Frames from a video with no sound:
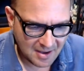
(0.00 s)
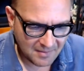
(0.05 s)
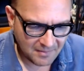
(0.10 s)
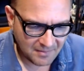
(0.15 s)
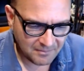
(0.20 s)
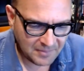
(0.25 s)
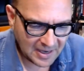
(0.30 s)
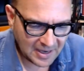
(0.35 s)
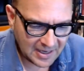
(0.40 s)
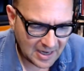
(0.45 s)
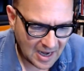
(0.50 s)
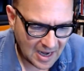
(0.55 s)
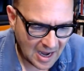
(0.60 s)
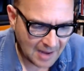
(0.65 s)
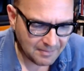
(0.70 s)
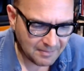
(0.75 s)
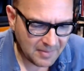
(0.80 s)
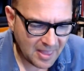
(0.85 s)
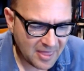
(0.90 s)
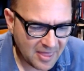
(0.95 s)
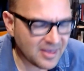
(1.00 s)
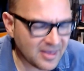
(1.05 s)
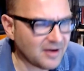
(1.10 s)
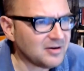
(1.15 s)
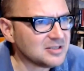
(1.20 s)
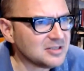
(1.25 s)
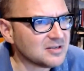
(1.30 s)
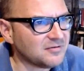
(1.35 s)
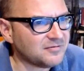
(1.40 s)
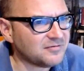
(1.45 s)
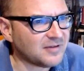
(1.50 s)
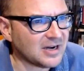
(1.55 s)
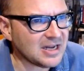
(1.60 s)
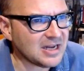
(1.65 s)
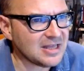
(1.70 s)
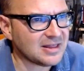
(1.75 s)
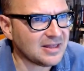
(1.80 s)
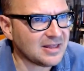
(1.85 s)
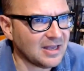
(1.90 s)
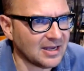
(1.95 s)
But there is a
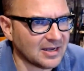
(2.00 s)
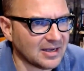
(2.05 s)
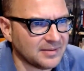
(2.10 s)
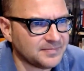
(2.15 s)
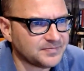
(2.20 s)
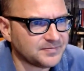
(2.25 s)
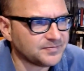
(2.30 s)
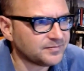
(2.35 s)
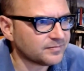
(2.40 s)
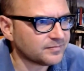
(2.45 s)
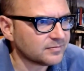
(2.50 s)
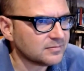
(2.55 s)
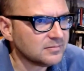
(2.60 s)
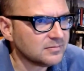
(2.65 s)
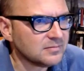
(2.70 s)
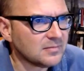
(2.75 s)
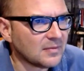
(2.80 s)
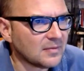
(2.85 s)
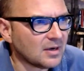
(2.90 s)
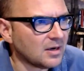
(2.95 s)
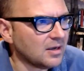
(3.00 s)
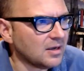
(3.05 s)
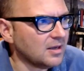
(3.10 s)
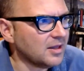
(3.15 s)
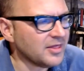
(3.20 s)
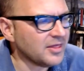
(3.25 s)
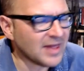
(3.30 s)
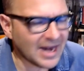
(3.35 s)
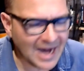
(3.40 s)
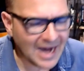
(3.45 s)
funny thing that